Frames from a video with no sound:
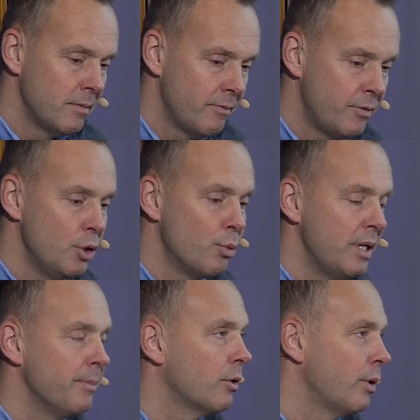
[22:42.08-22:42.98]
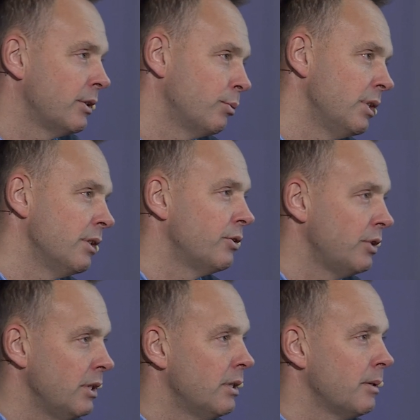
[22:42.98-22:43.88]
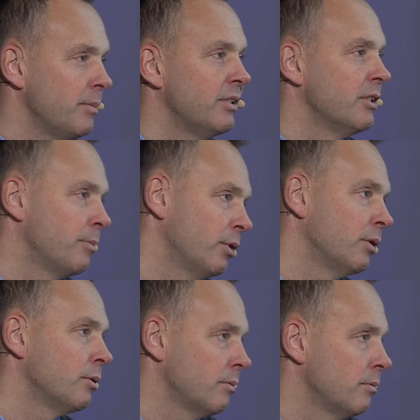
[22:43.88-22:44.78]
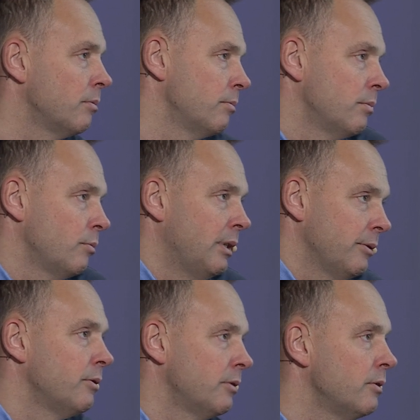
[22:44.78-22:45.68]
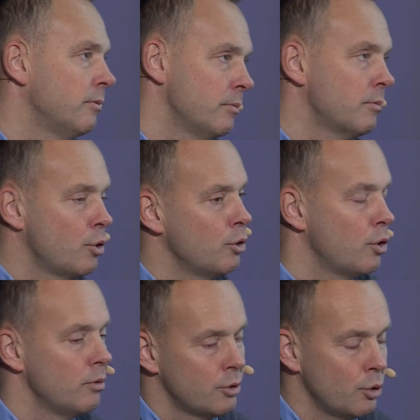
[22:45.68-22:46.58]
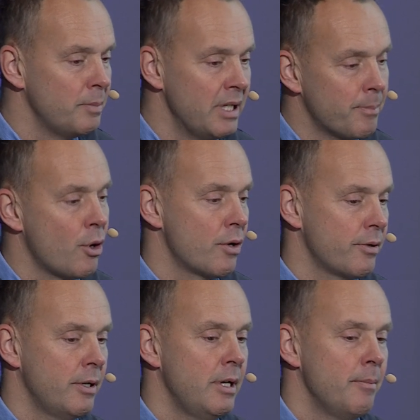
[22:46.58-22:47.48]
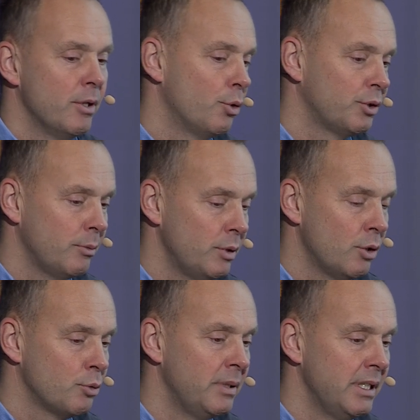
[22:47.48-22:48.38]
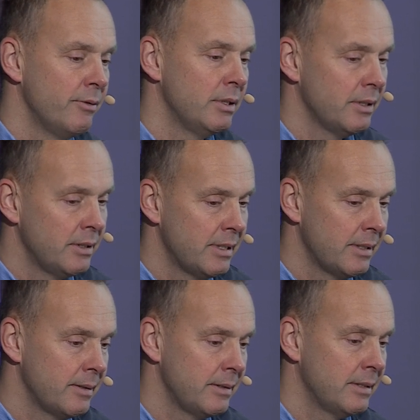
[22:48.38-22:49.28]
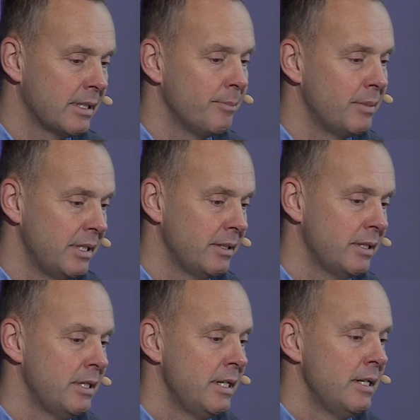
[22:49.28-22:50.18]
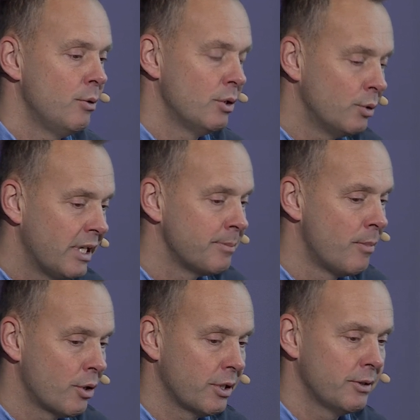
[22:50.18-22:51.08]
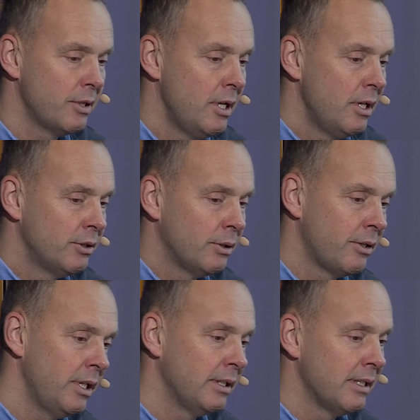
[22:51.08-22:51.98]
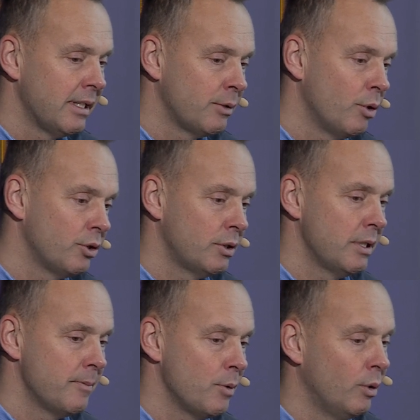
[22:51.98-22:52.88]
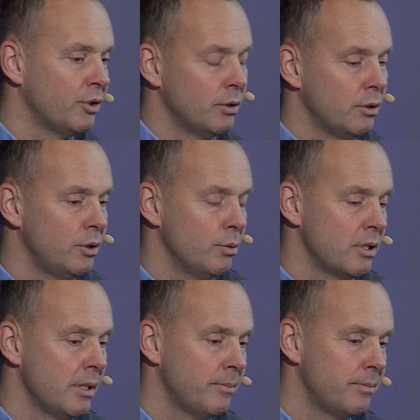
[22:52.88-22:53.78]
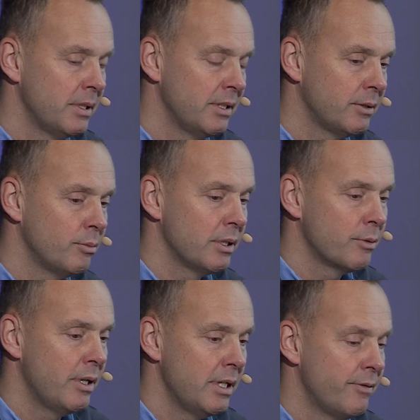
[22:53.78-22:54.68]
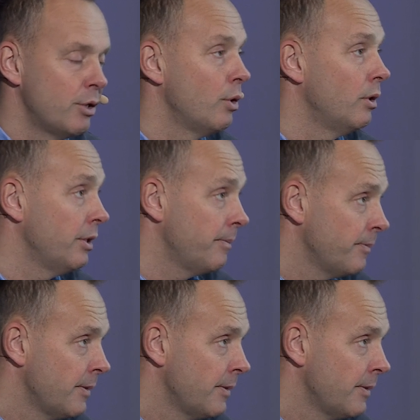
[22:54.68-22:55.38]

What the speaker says: fewer immigrants, we didn't see that business model. Well, should be a part because we don't believe in the company or that market. So I think that was also the two companies we acquired very early.